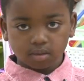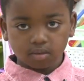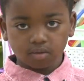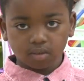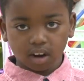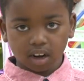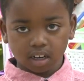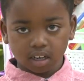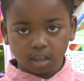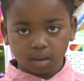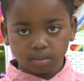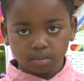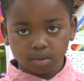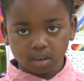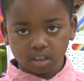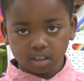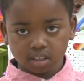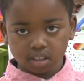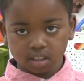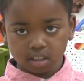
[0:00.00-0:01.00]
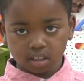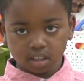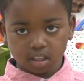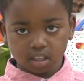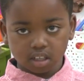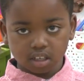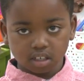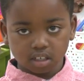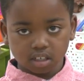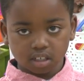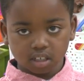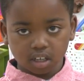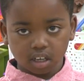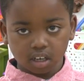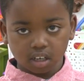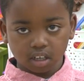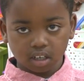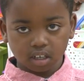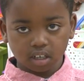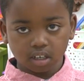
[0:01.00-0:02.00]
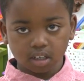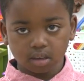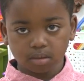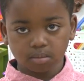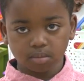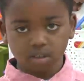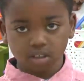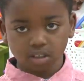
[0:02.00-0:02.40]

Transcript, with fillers: writing books, then selling them